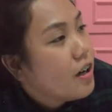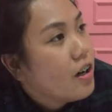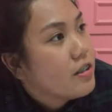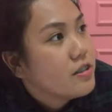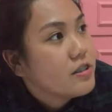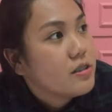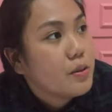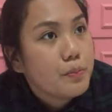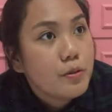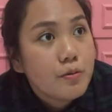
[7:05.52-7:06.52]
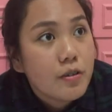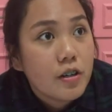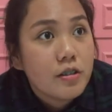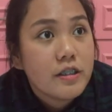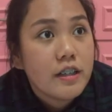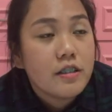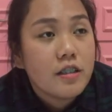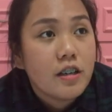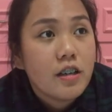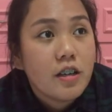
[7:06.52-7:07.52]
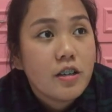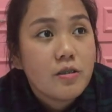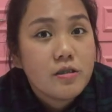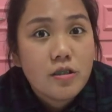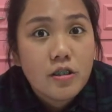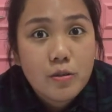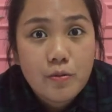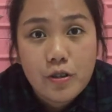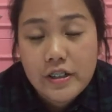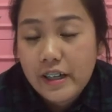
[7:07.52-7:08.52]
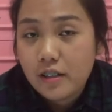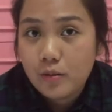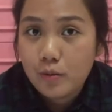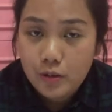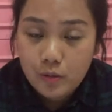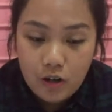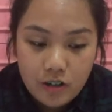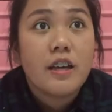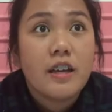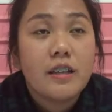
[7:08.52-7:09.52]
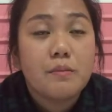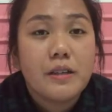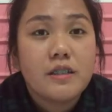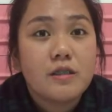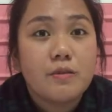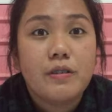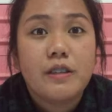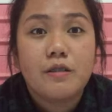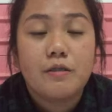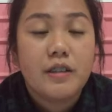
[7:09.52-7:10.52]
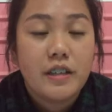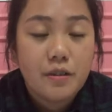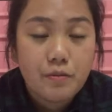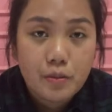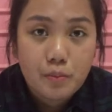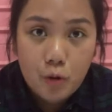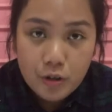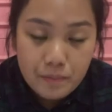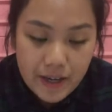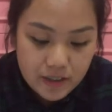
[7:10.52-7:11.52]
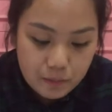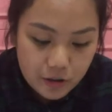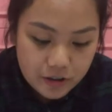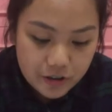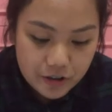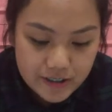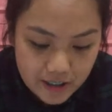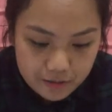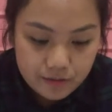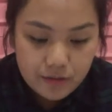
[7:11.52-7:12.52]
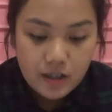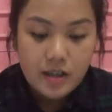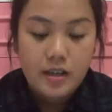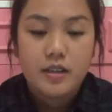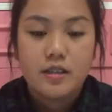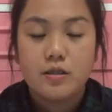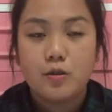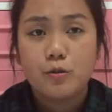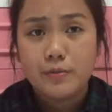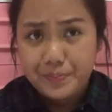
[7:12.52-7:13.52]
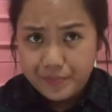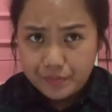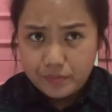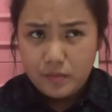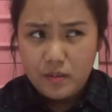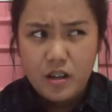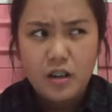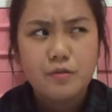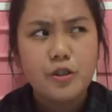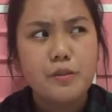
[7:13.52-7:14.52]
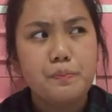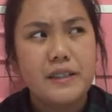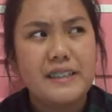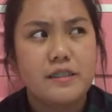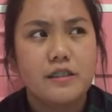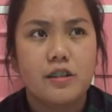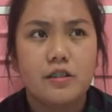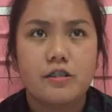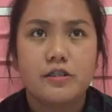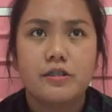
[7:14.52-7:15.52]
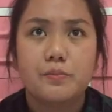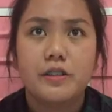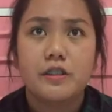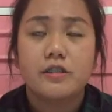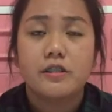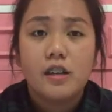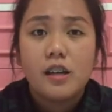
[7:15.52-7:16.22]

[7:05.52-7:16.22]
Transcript: others' approval, that you start to forget who you are. It makes you feel even more bad about yourself. So avoid pleasing others, because